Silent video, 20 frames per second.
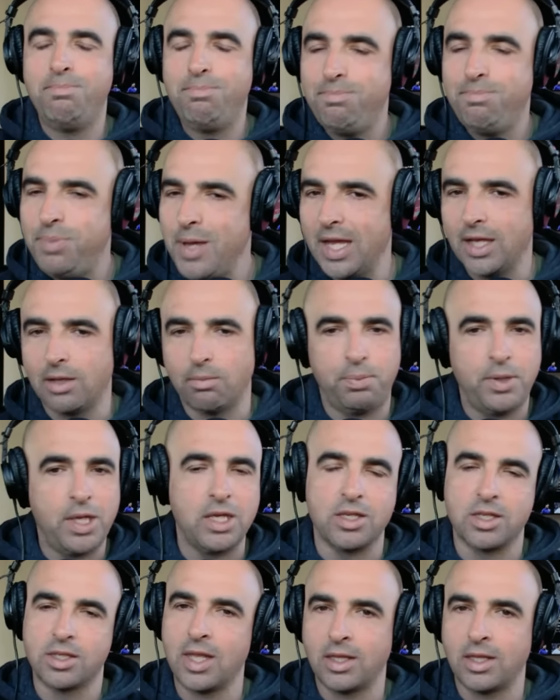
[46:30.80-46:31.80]
big
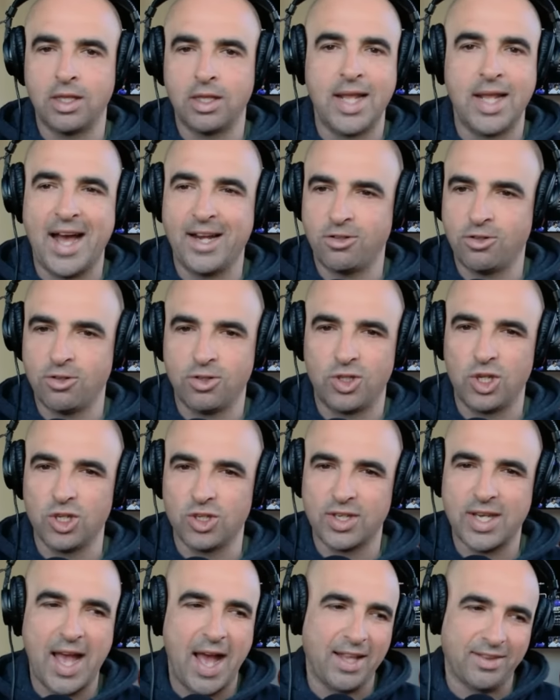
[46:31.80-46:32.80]
piece that the Dodgers
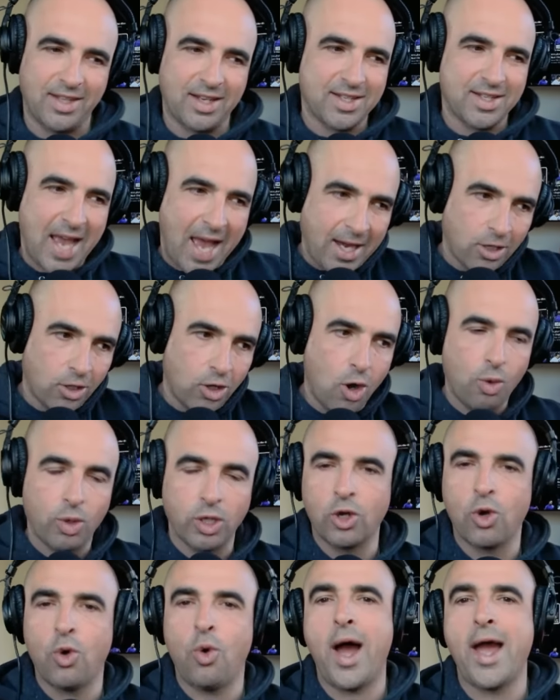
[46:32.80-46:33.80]
just got that's kind of going
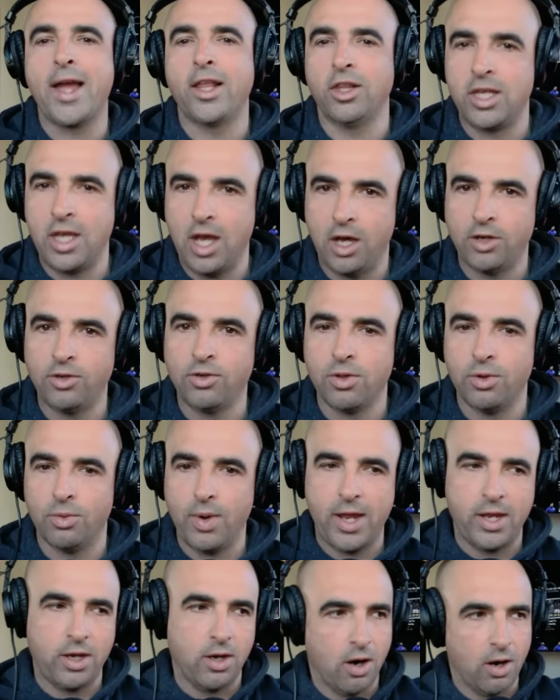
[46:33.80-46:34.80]
quietly under the
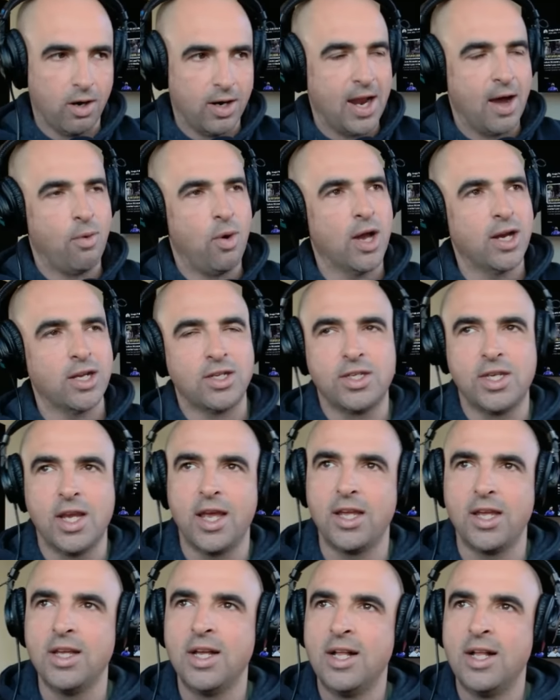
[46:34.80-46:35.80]
radar. And I want to
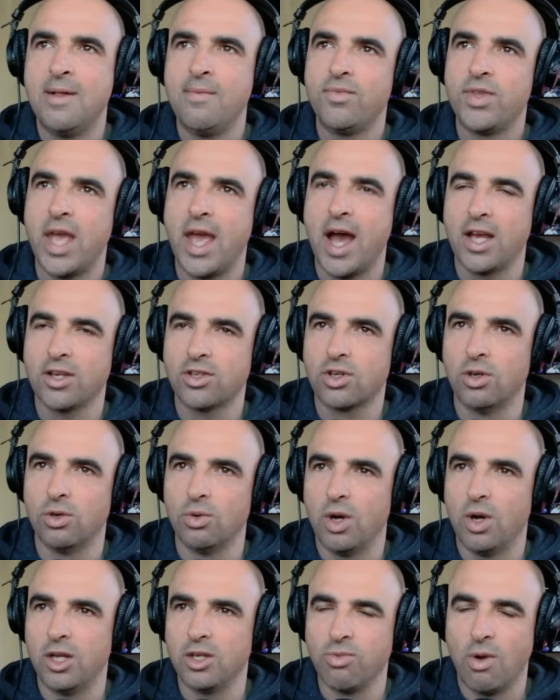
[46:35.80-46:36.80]
say Teoscar
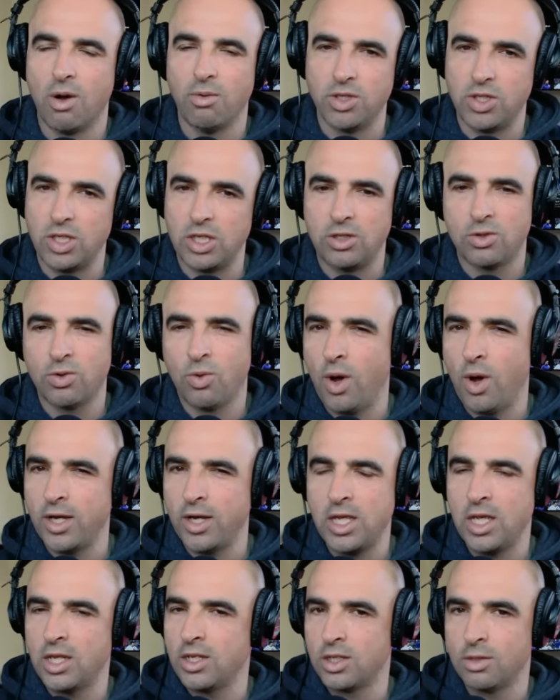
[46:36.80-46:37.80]
was he
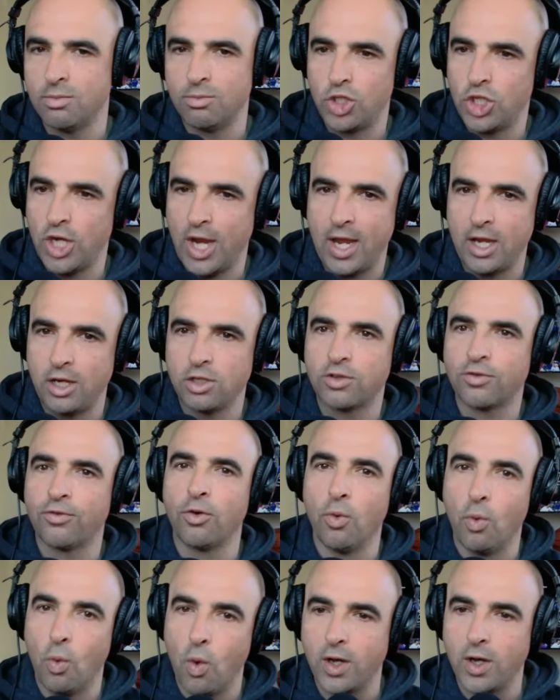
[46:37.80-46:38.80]
20 and some change for
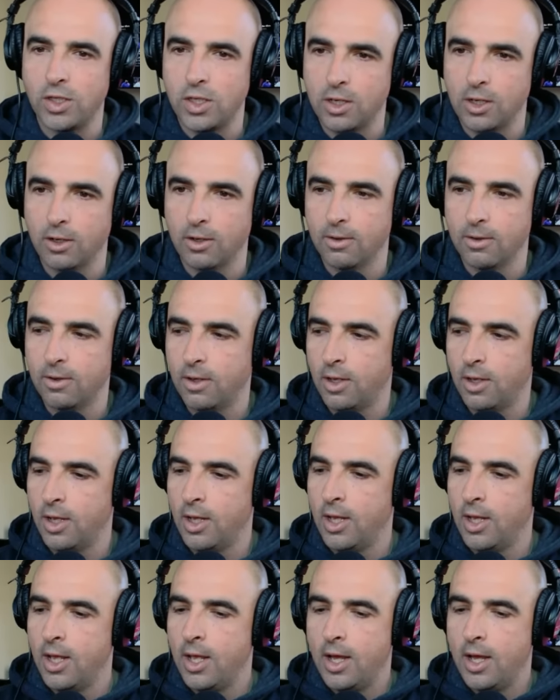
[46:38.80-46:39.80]
1 year.
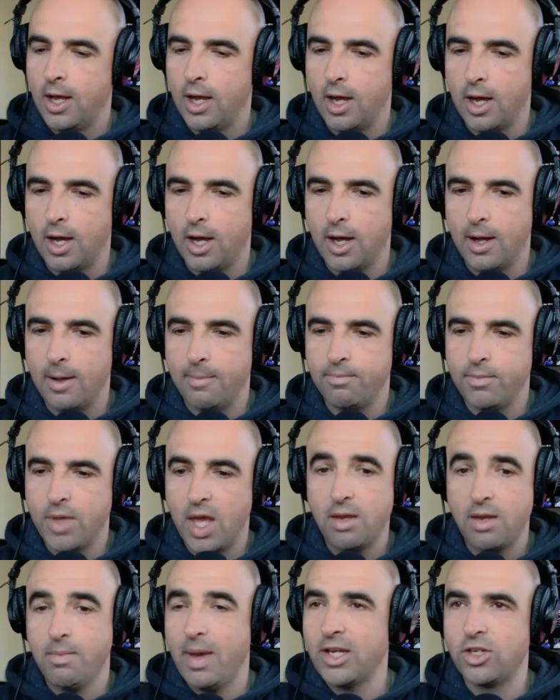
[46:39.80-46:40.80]
And
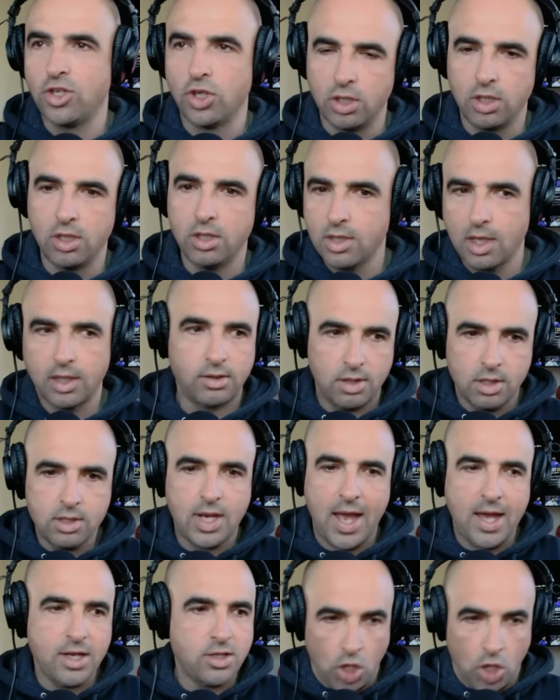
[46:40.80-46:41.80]
he mentioned, he's like, this
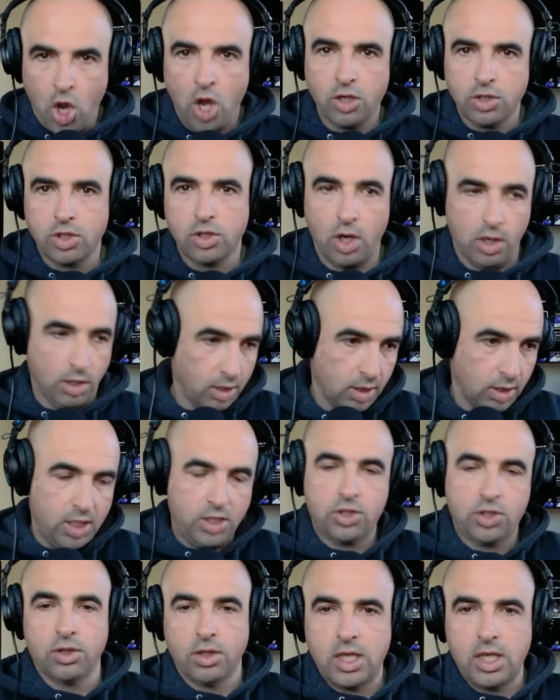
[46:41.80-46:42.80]
guy's an all-star.
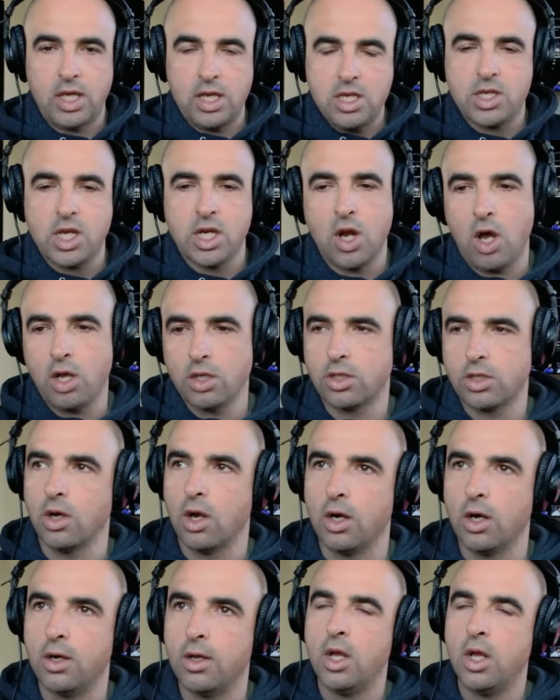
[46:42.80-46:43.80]
Literally, he's an
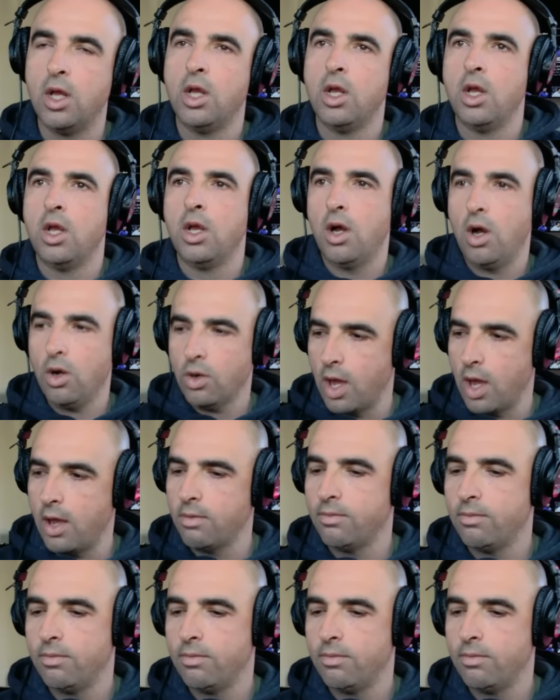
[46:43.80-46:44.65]
all-star. Okay.